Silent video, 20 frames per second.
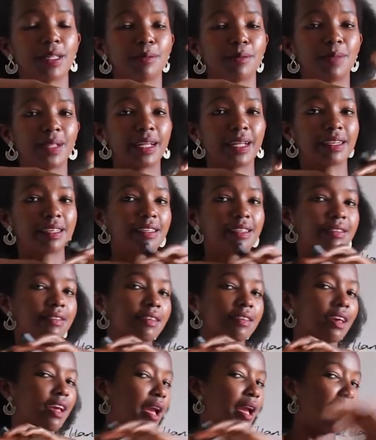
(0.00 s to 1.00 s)
the blood is
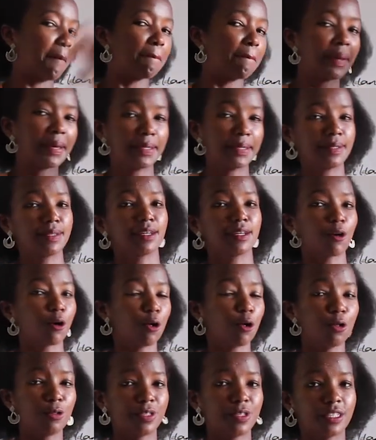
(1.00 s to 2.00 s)
bathing
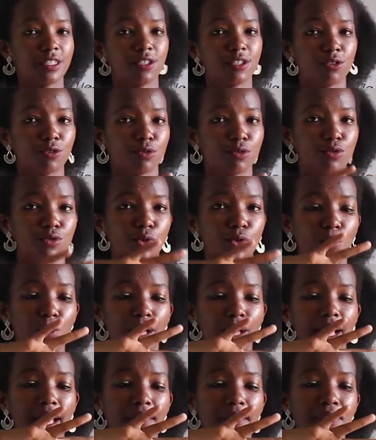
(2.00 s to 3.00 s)
all the tissues, so
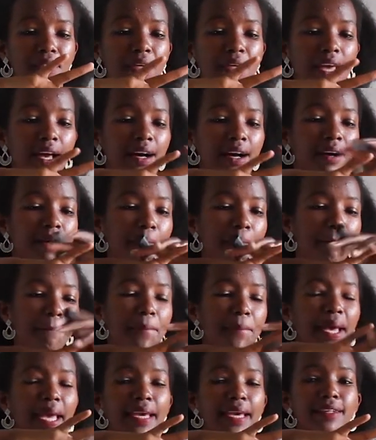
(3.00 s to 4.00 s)
they are
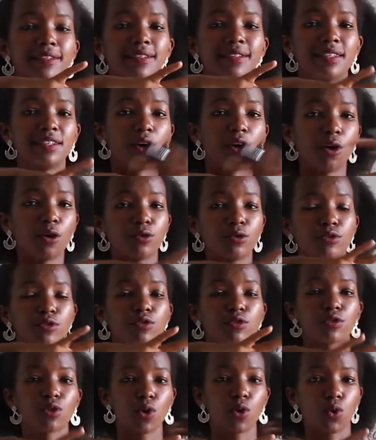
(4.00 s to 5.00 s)
bathed
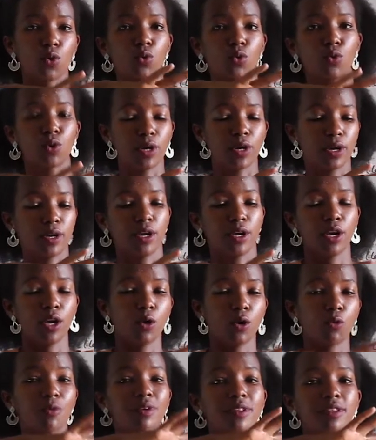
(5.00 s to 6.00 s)
also
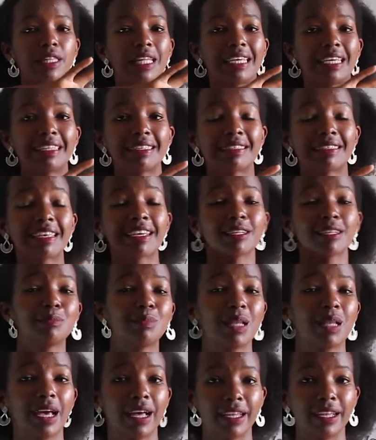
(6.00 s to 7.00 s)
with the insect
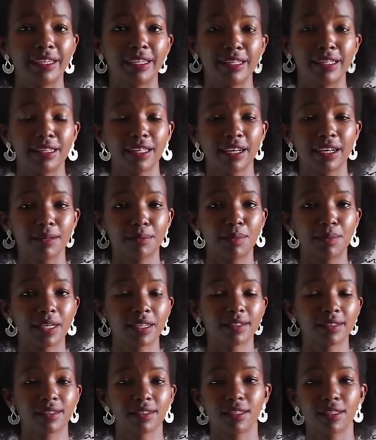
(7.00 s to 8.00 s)
blood, and that
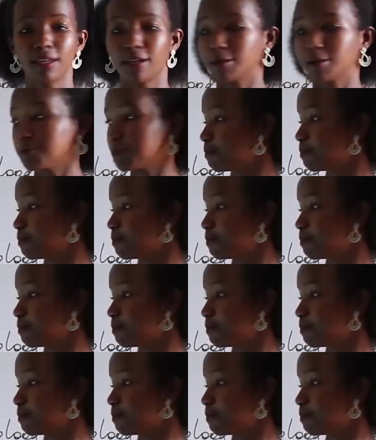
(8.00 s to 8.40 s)
makes the